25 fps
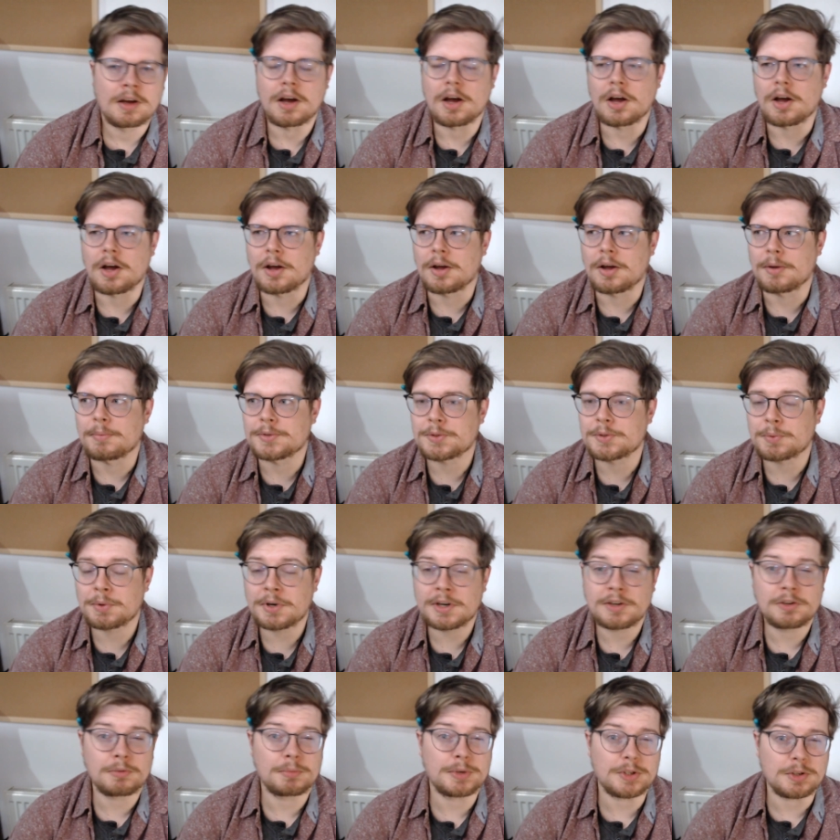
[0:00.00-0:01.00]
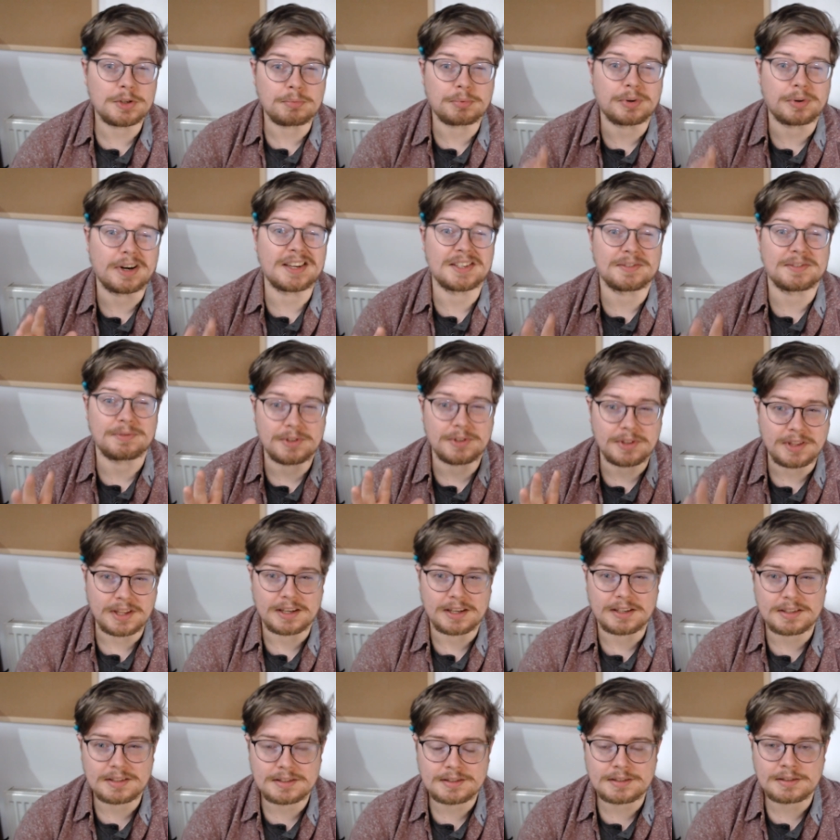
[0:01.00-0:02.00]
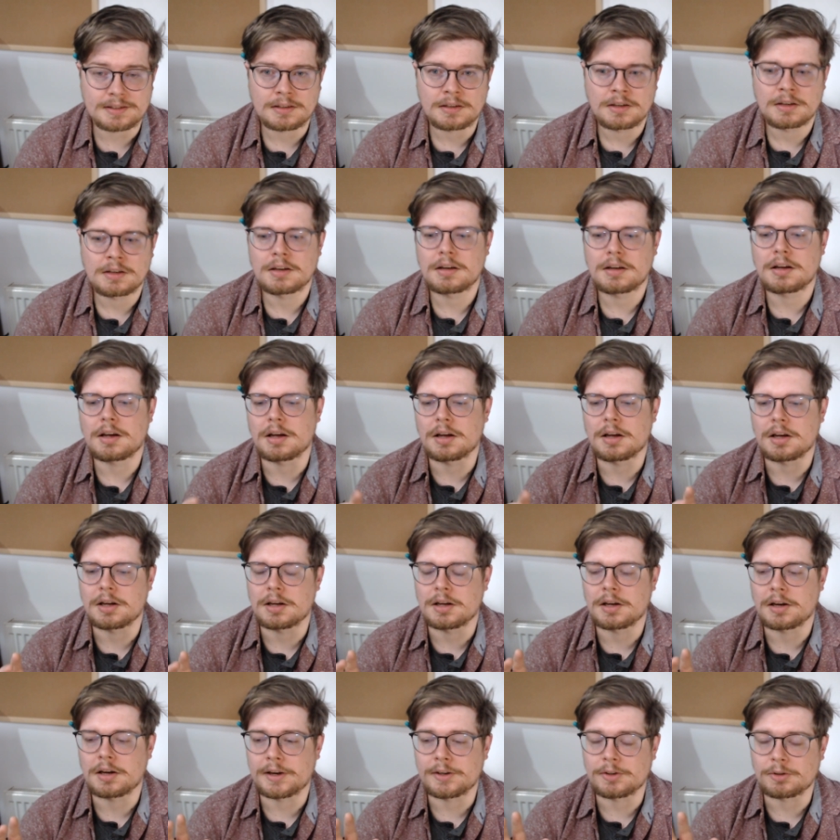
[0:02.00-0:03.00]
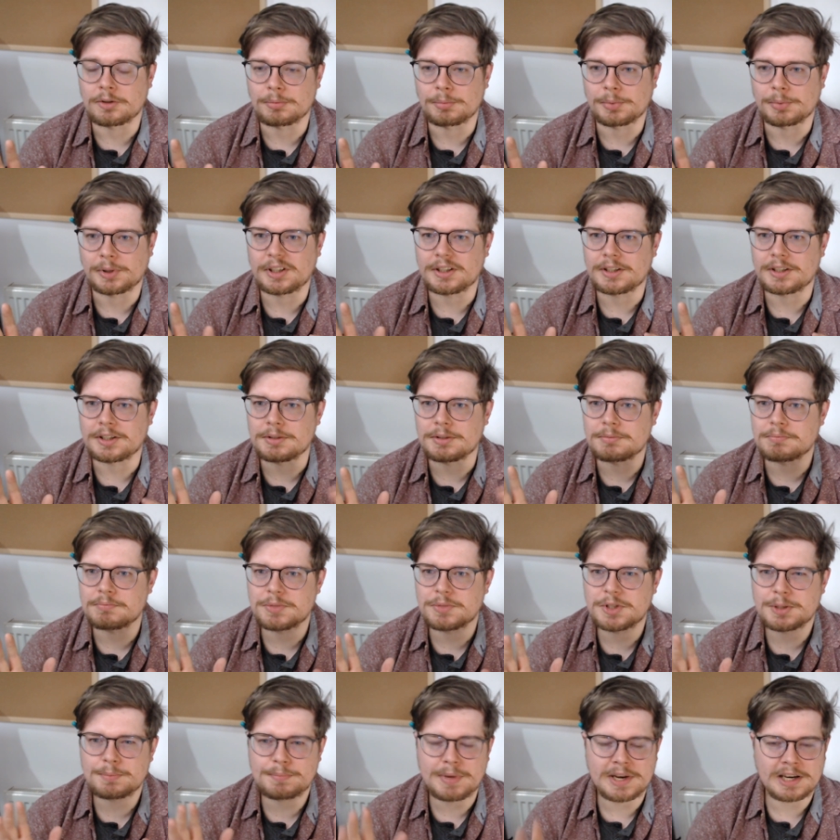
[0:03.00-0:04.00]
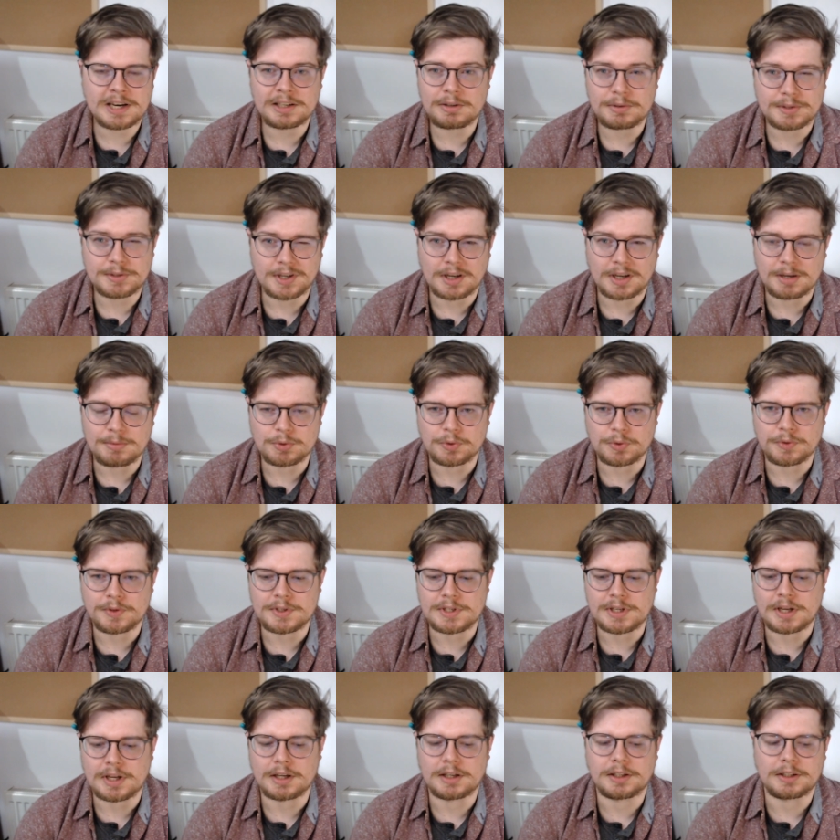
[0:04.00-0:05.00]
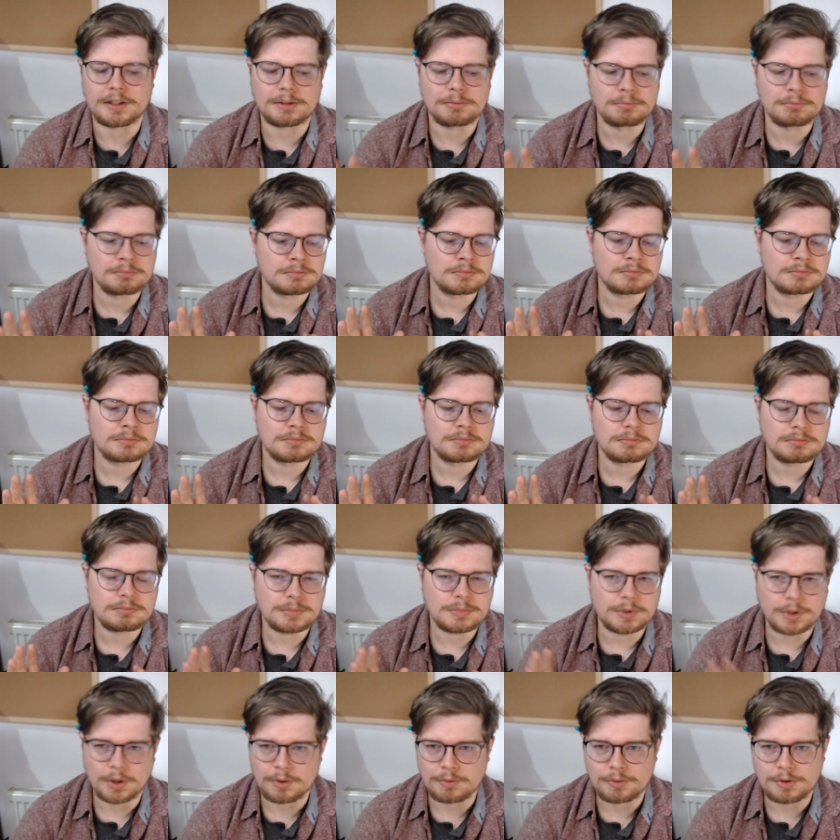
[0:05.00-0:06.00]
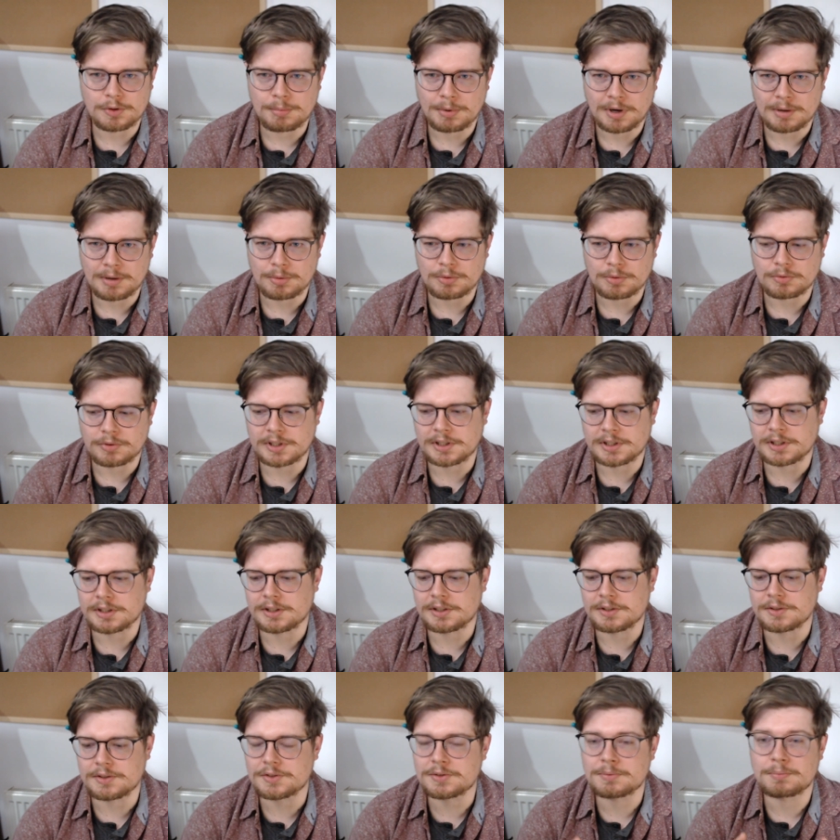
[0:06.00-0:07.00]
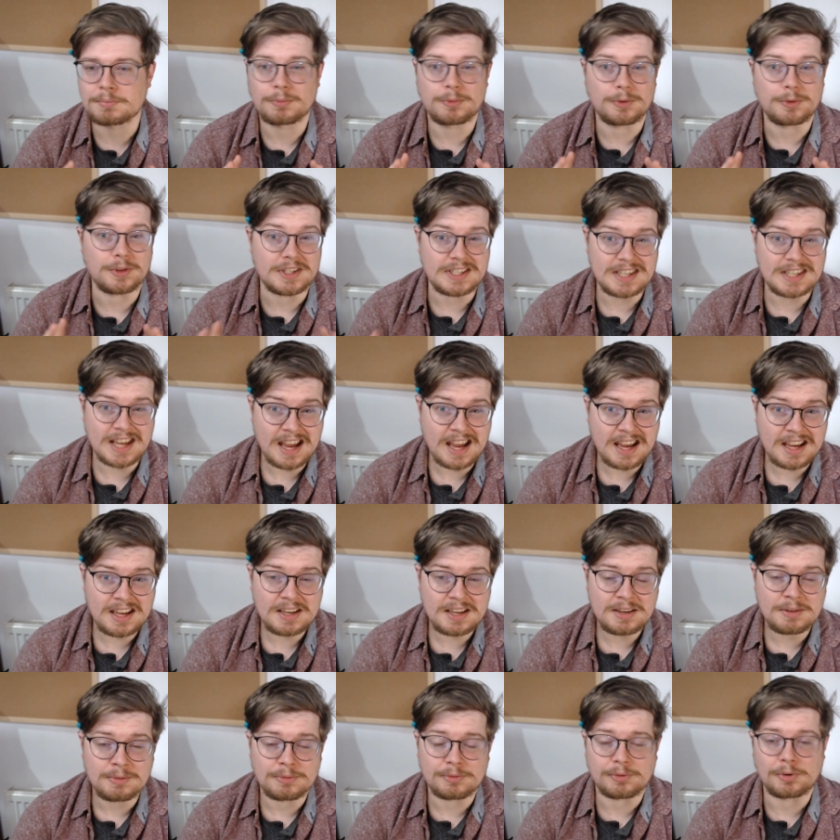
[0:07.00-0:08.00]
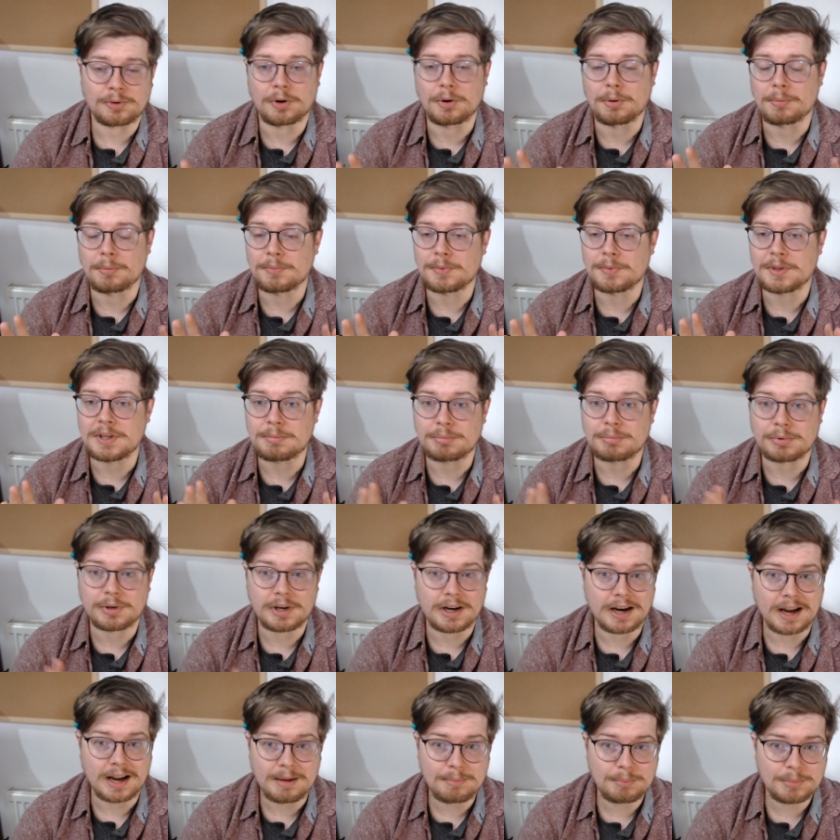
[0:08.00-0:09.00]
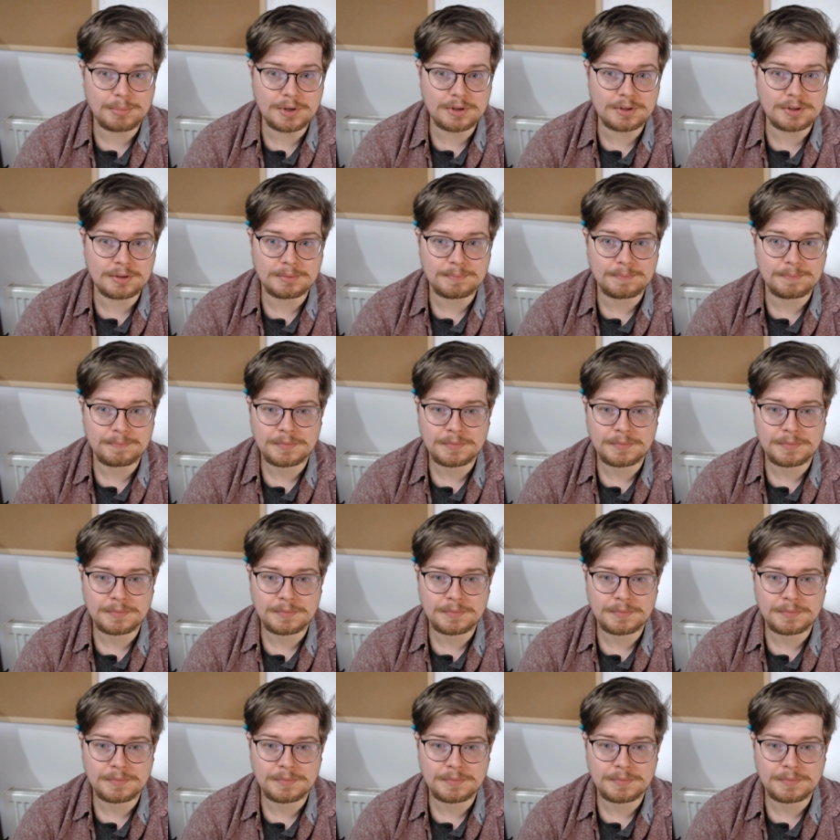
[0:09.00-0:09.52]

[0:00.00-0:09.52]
Um, so, when I normally do prayers for this, uh, I normally spend a little time during the day go through the Bible readings for the day from the prayer handbook,